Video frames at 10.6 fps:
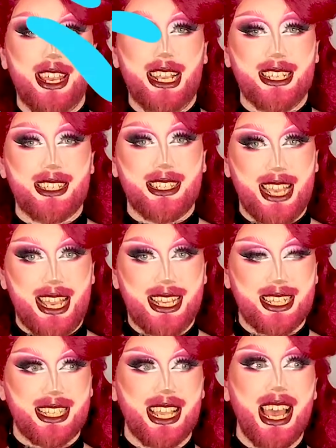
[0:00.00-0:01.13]
is
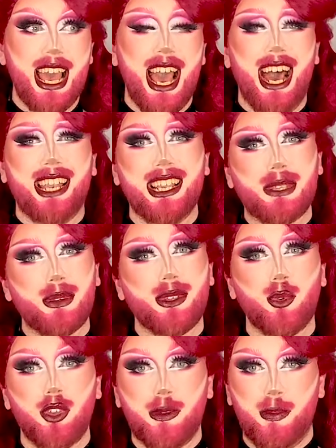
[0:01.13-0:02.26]
Taste, and this was so
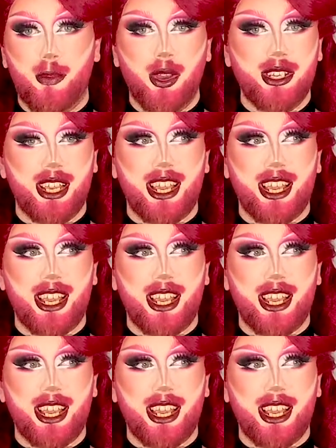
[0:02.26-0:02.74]
disappointing.